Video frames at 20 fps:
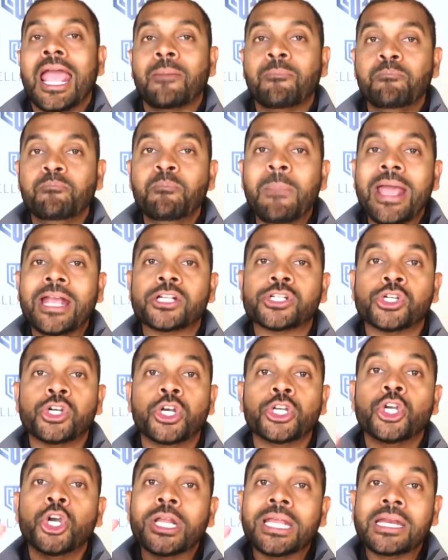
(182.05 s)
and make
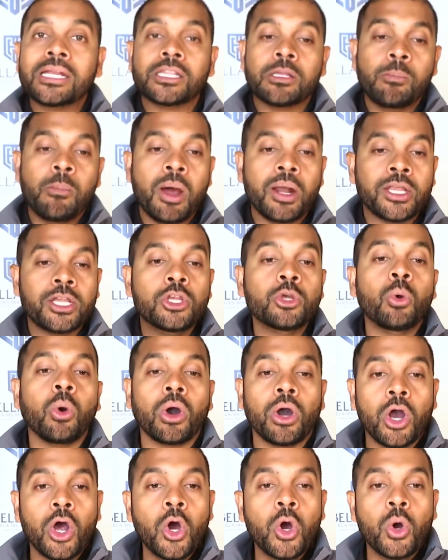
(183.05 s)
sure you're getting the money
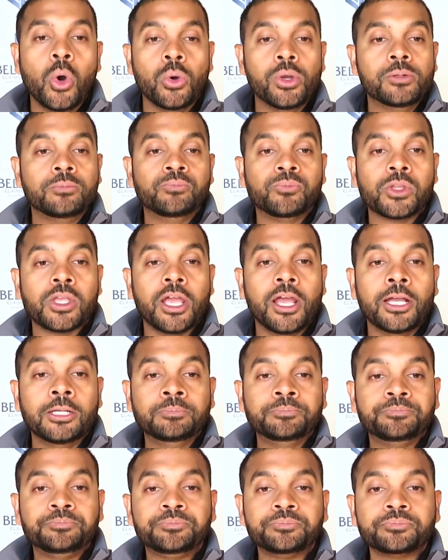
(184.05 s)
you are owed,
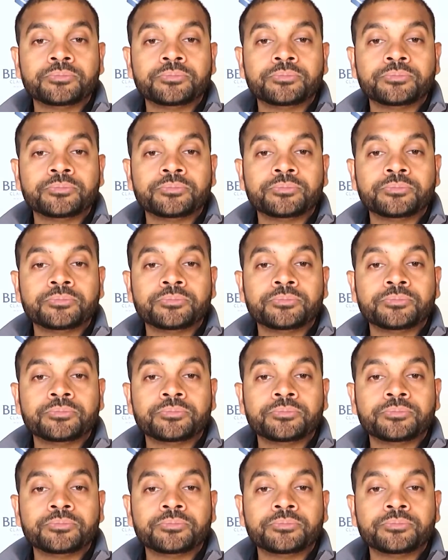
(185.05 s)
okay?